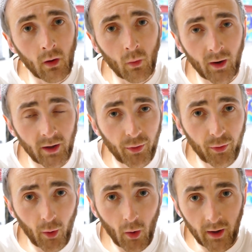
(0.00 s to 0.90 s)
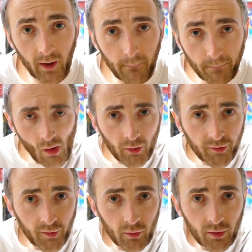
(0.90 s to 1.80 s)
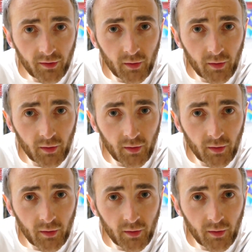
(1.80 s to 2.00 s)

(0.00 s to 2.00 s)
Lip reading: when you're throwing it, as soon as